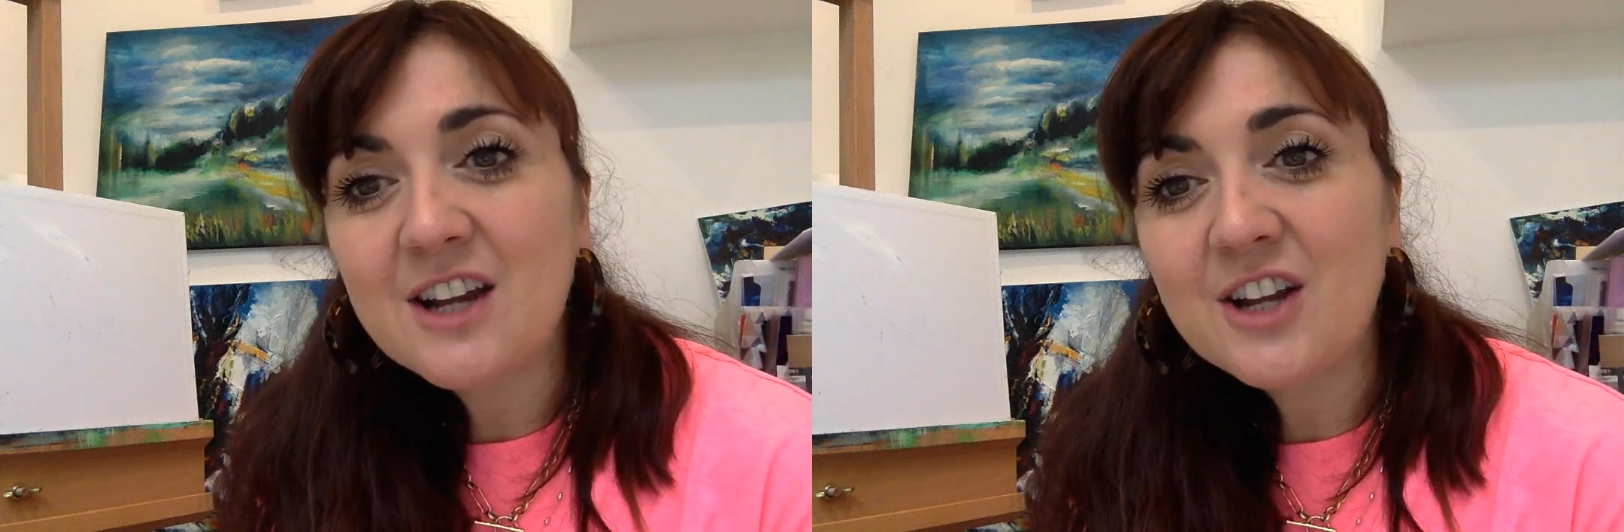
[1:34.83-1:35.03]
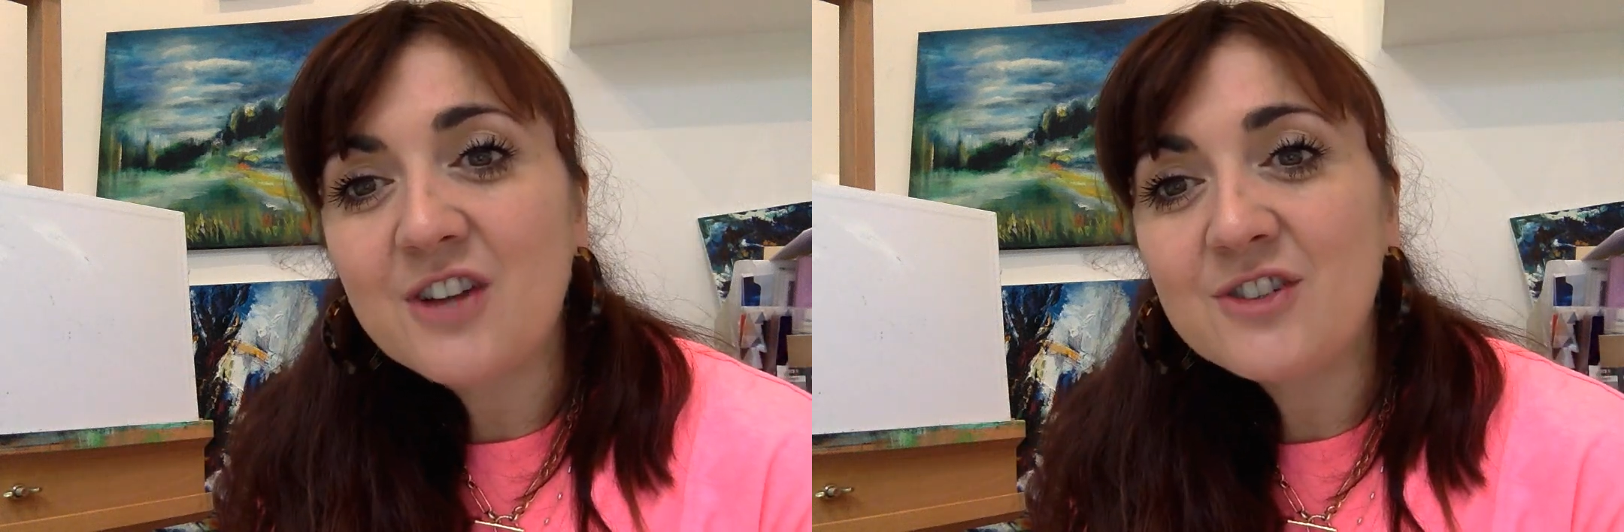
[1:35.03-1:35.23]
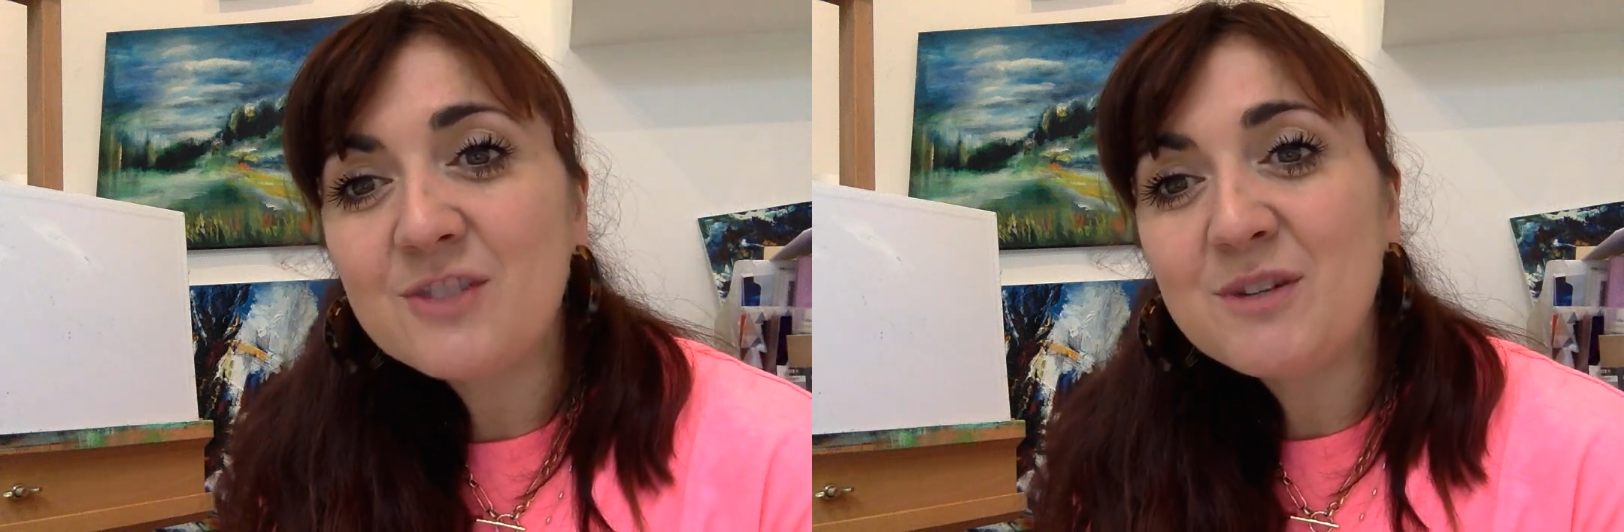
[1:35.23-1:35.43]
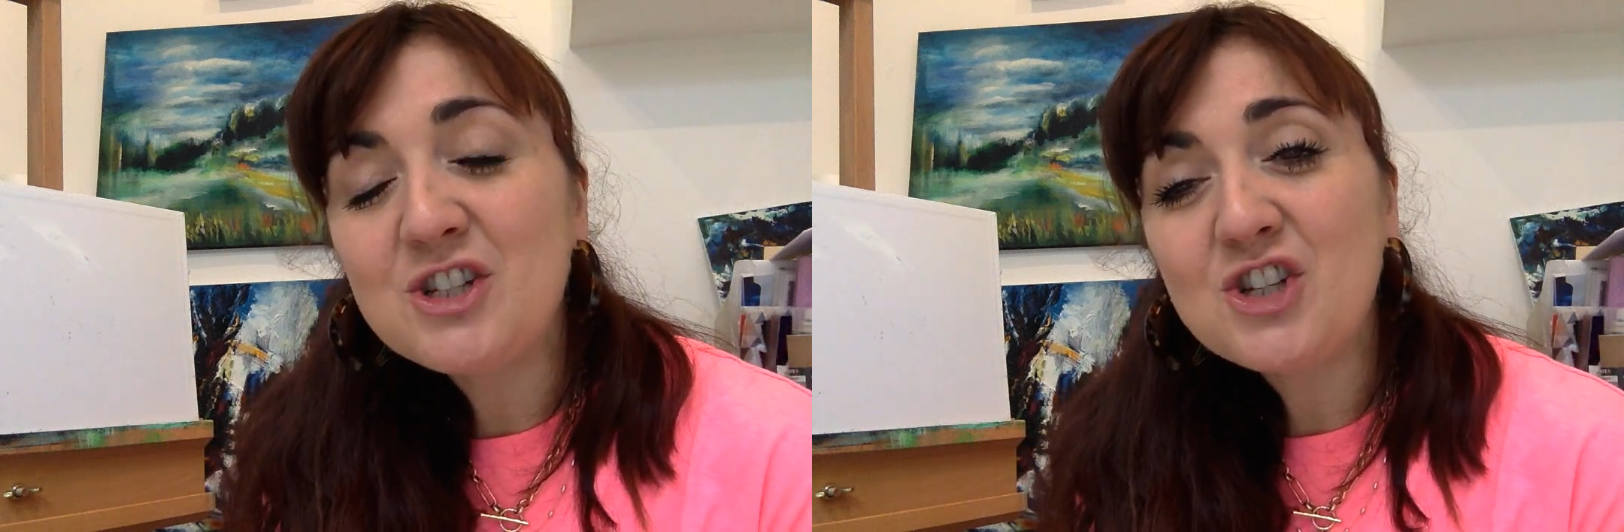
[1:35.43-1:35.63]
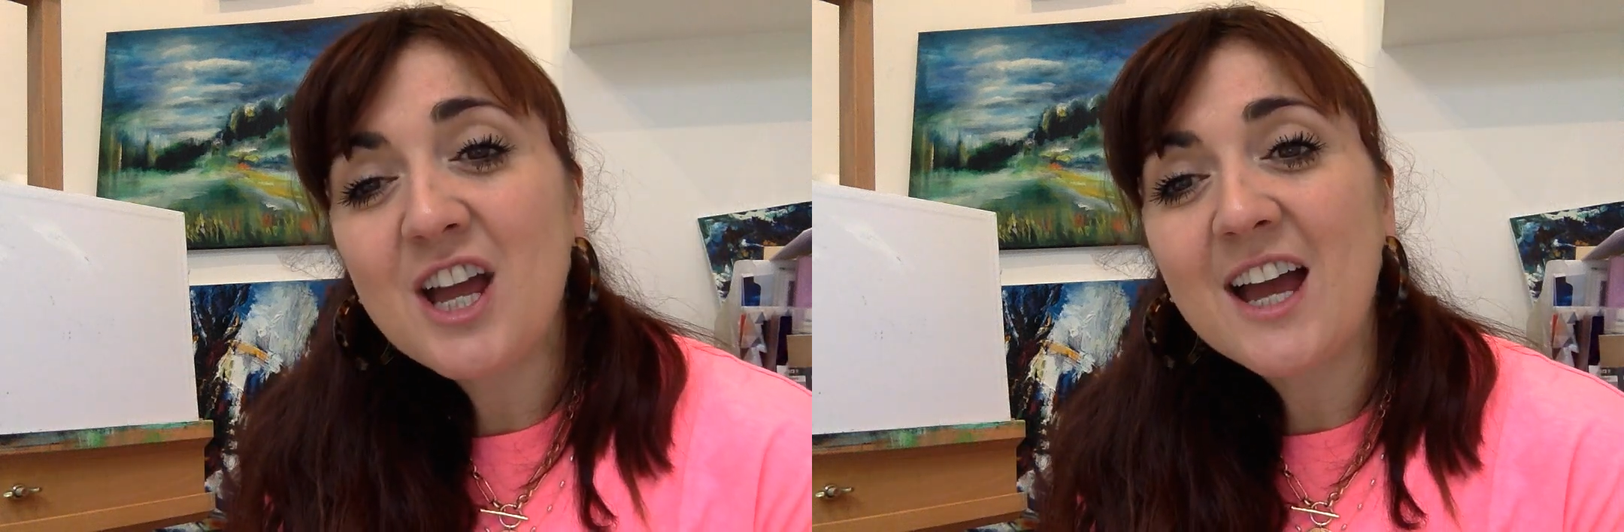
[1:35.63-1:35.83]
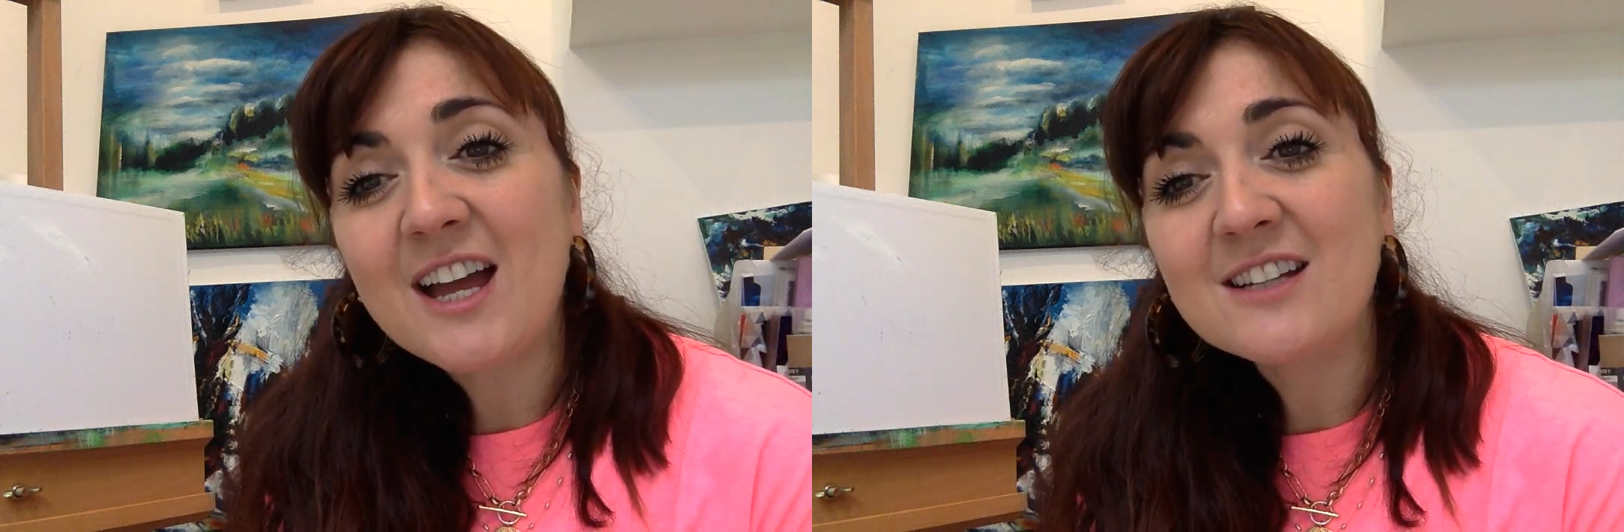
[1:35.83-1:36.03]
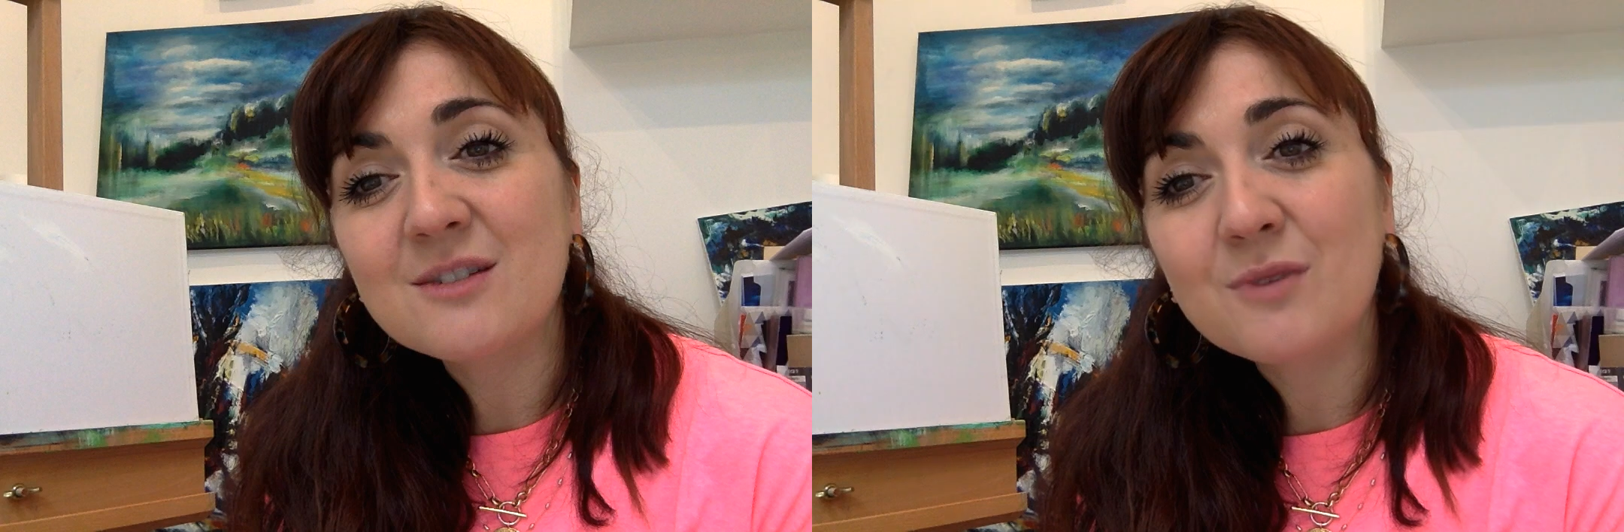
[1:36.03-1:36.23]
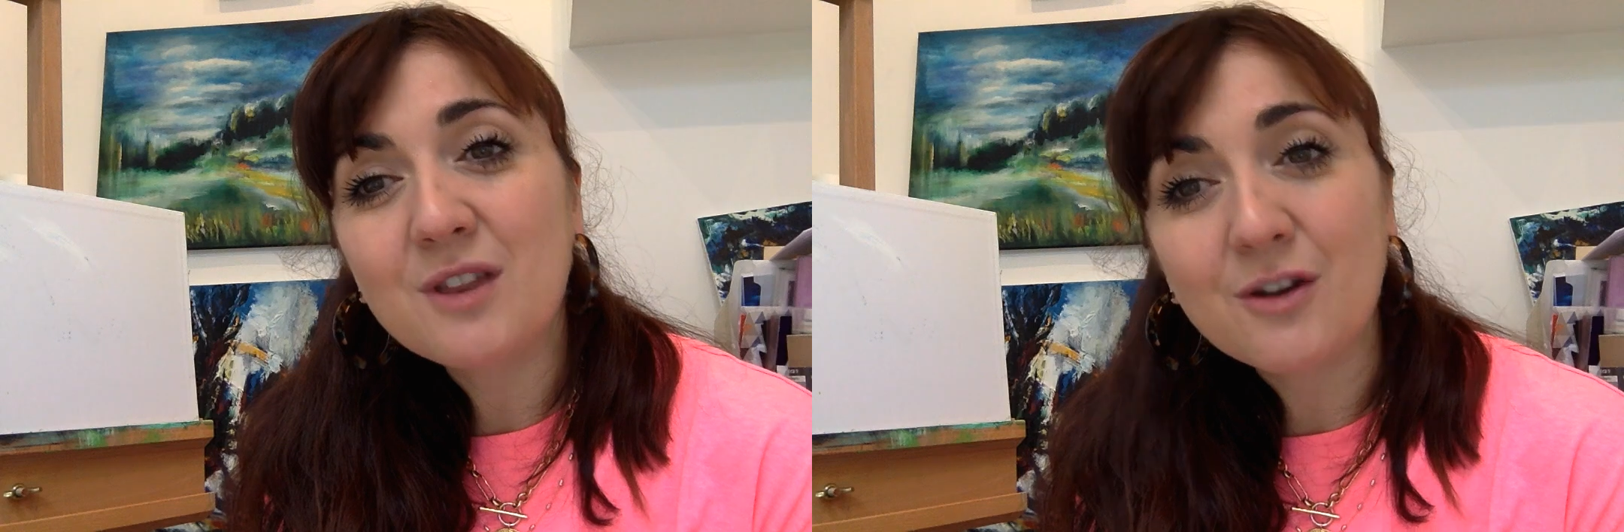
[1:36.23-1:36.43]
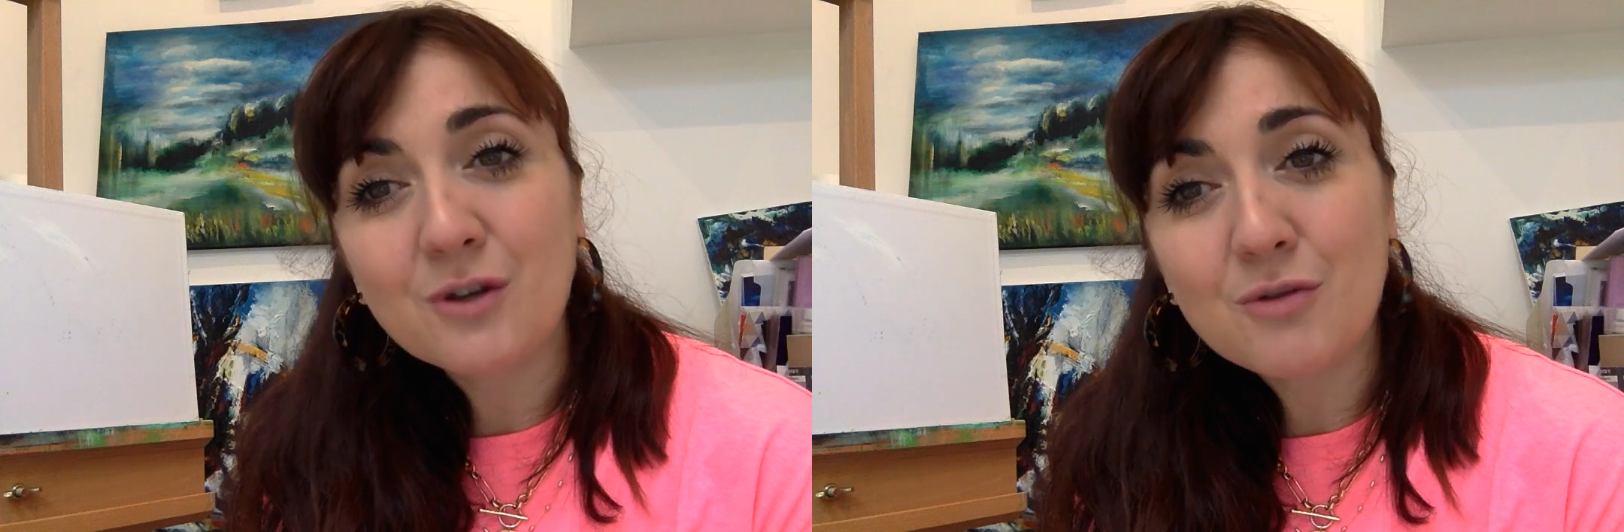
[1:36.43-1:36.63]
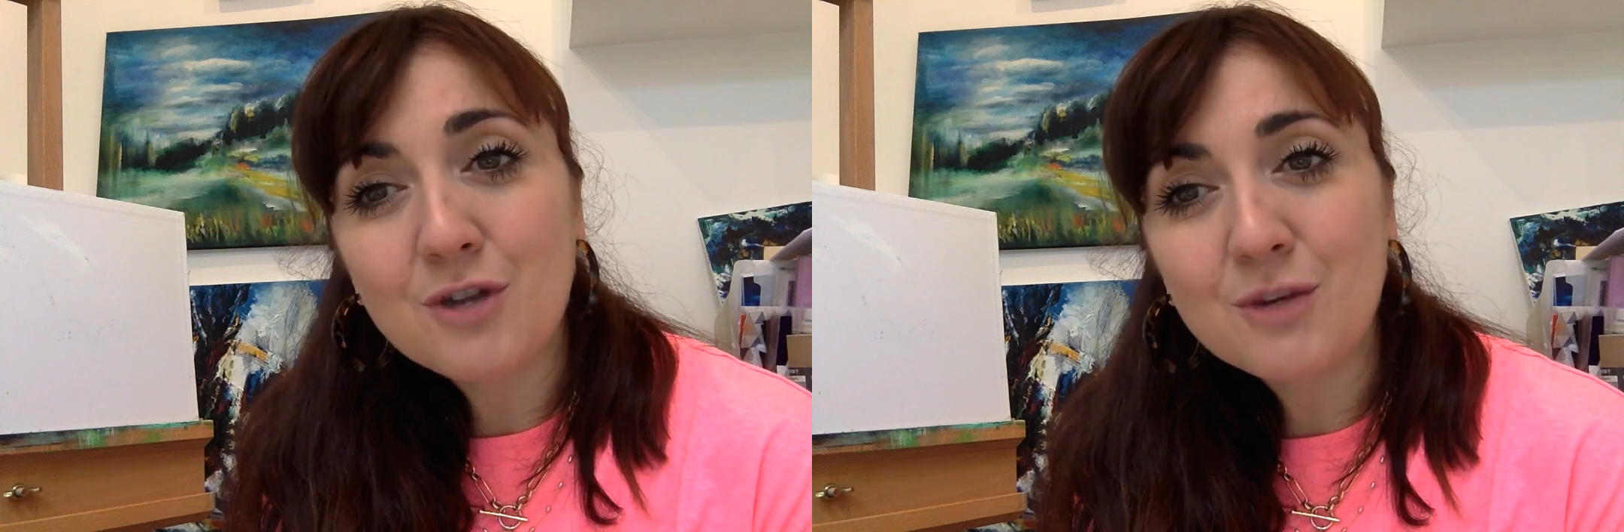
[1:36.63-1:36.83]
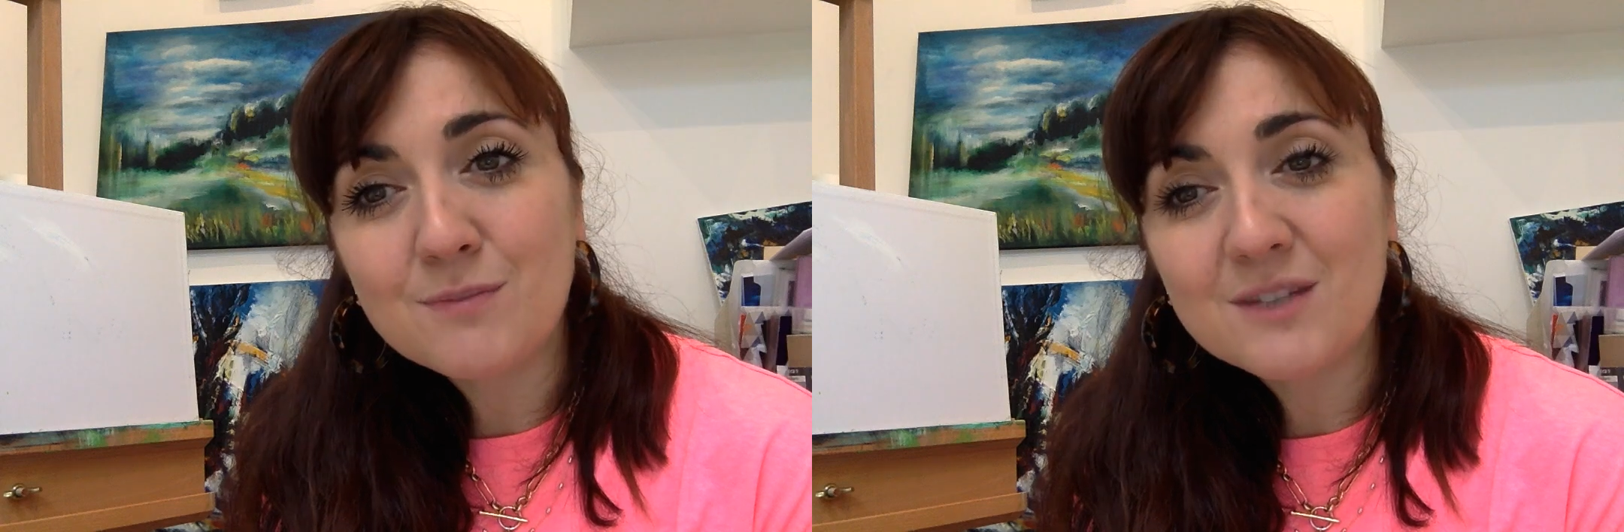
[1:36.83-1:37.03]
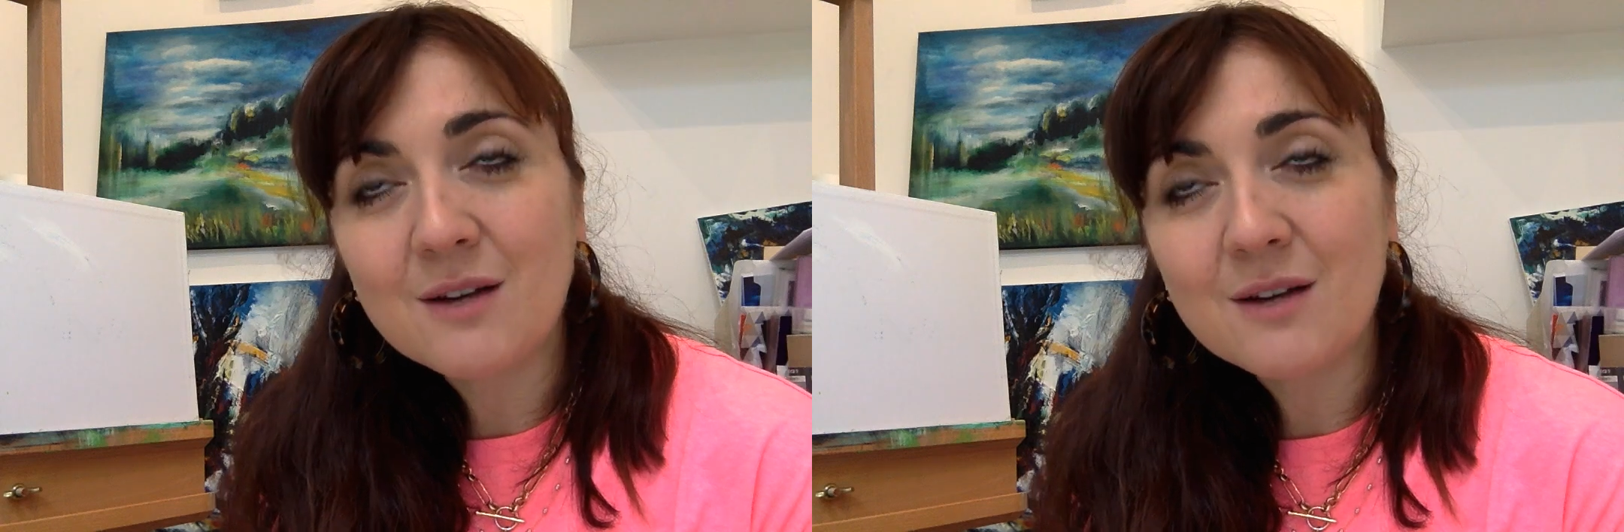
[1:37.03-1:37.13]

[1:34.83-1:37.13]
are going to be shared with other groups,